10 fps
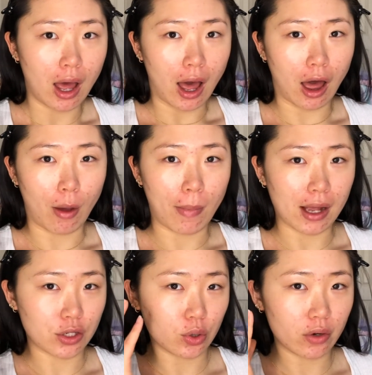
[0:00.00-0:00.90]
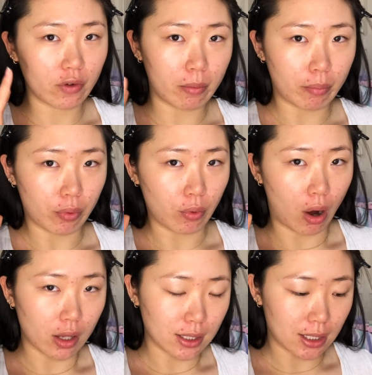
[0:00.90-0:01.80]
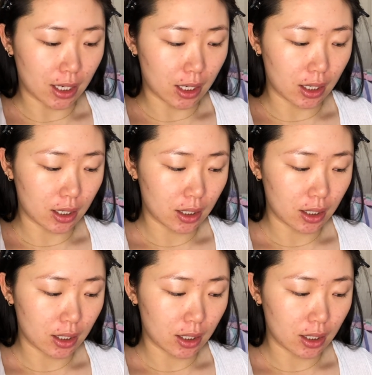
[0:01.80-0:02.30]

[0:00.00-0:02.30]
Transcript: as sort of a bronzing